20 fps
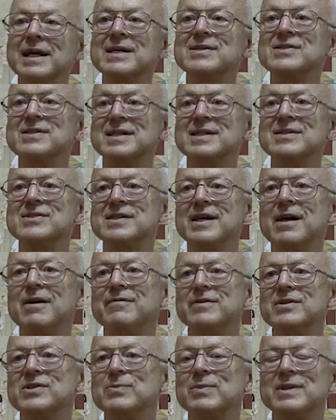yes, it is
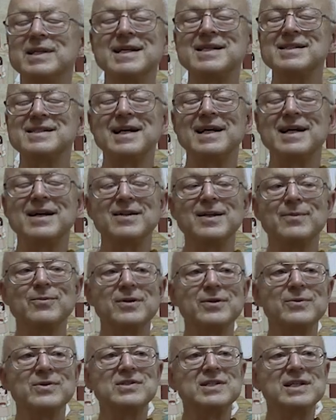selfish, but that's not how the
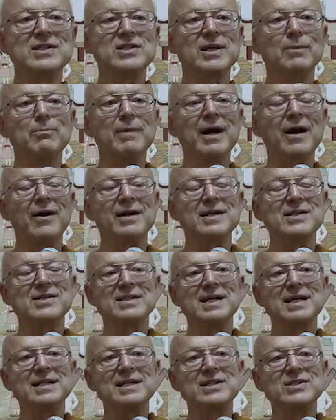Buddha was teaching merit.
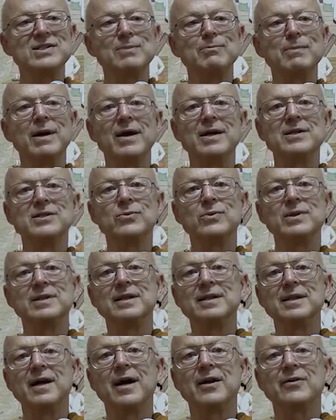He's not teaching merit to win
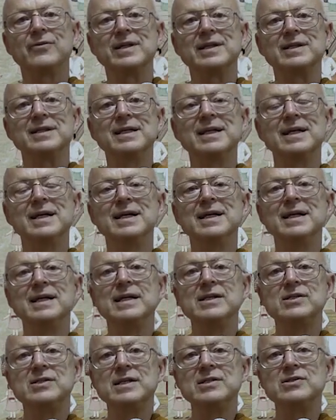the lottery.
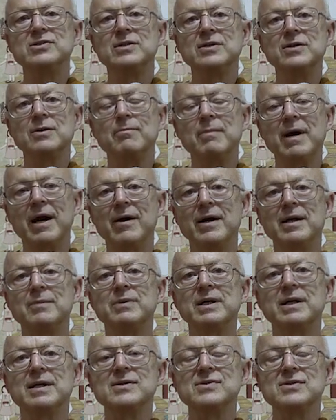He's teaching you merit
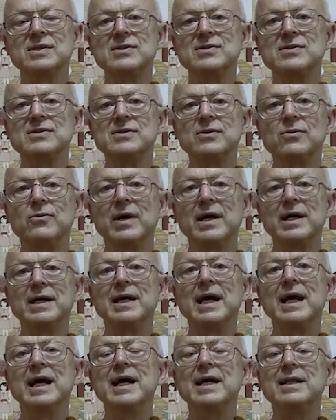because this is a
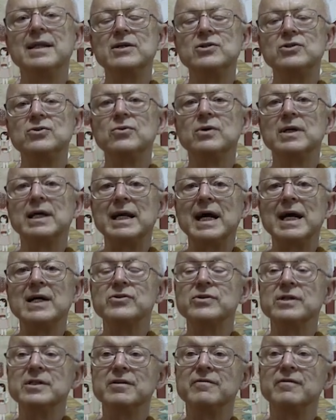way that you can
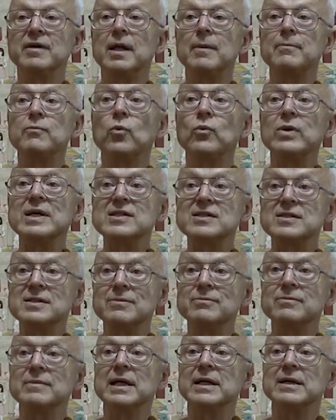actually develop
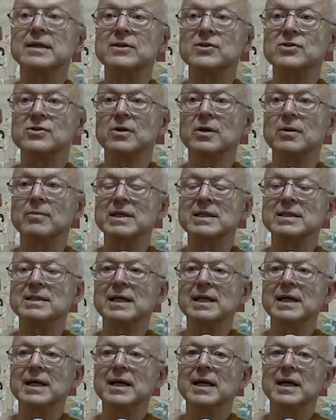wisdom and discernment
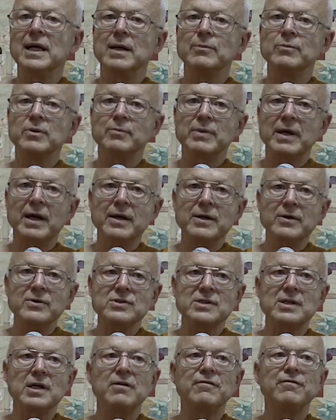and prepare
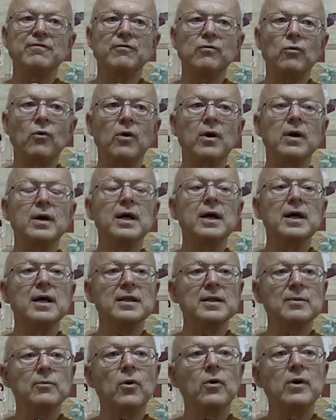yourself for
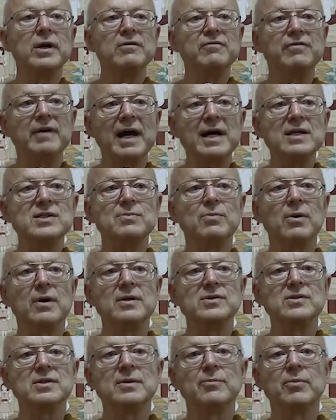the more advanced
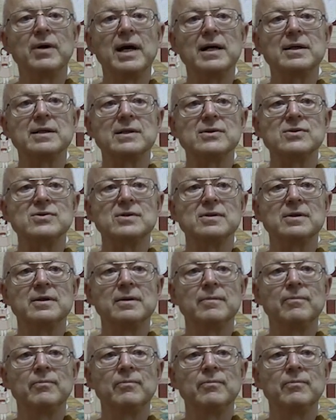parts of the practice.